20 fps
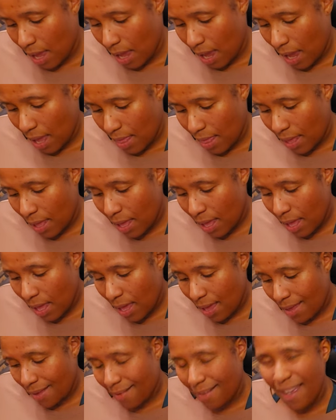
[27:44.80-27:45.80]
And
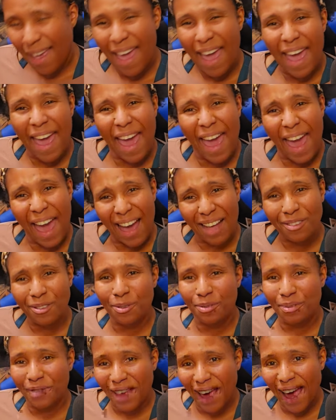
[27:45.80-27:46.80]
then
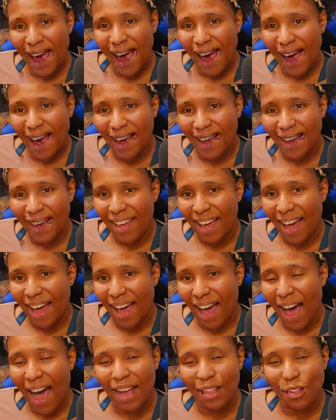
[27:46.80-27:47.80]
after that,
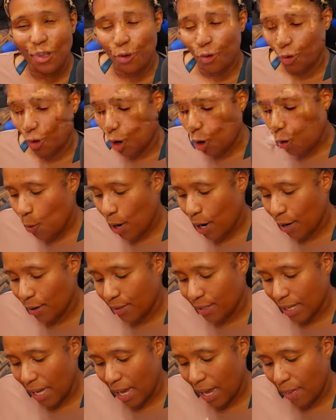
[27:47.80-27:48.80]
out of nowhere,
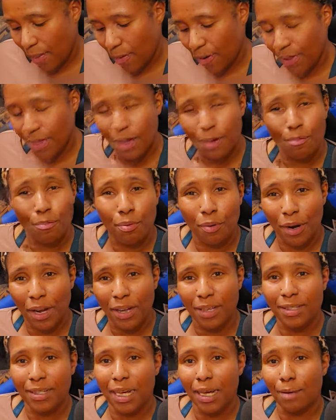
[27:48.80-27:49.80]
Tamra then
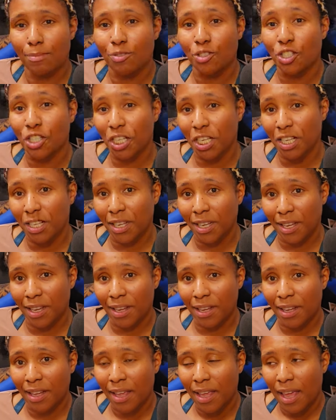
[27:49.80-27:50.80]
brings up
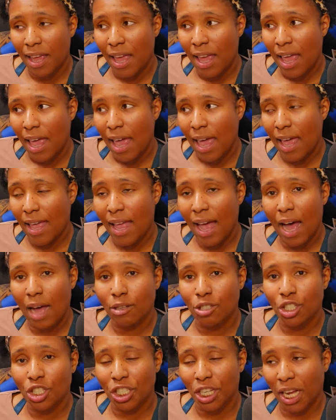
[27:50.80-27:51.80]
Gina and how
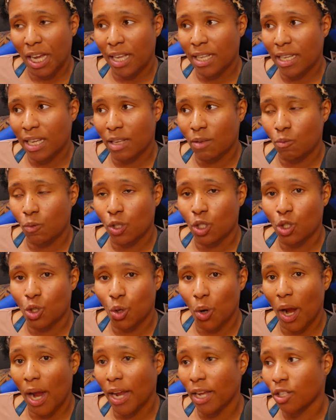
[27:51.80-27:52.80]
Shannon was
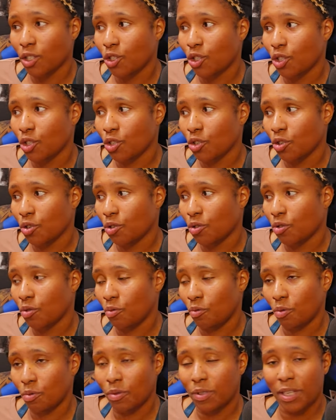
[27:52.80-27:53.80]
trying to
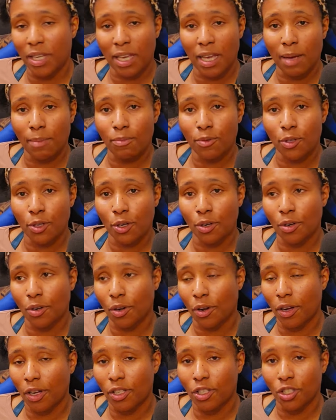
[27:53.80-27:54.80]
dig up dirt
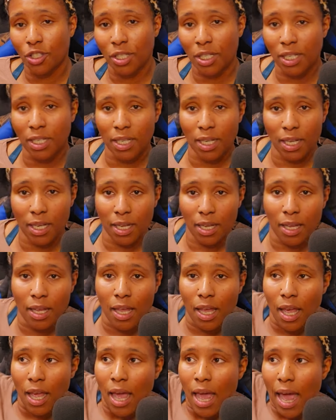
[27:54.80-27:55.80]
on Gina
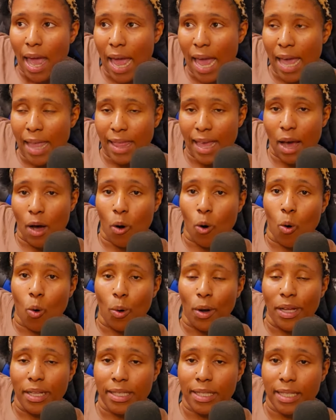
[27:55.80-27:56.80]
and that whole
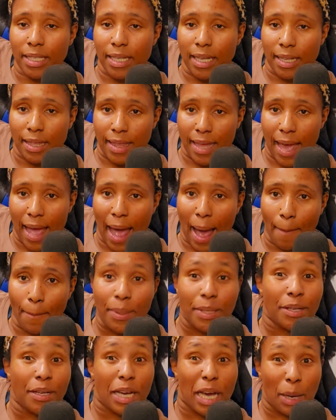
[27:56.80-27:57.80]
incident that
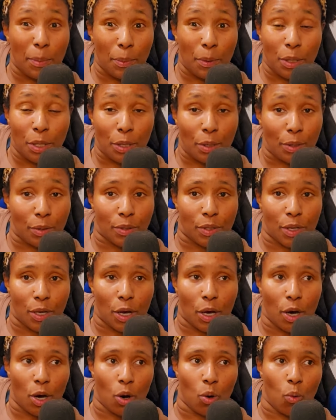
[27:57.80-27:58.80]
happened a couple years
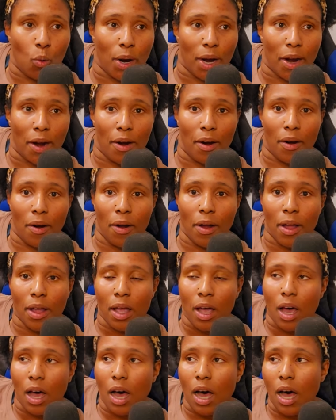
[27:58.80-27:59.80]
ago where
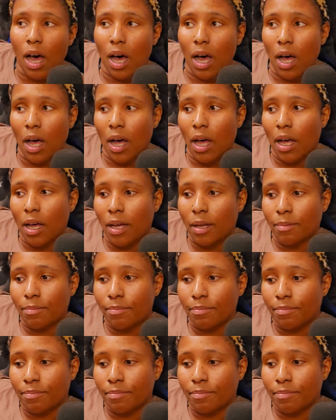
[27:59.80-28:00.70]
um,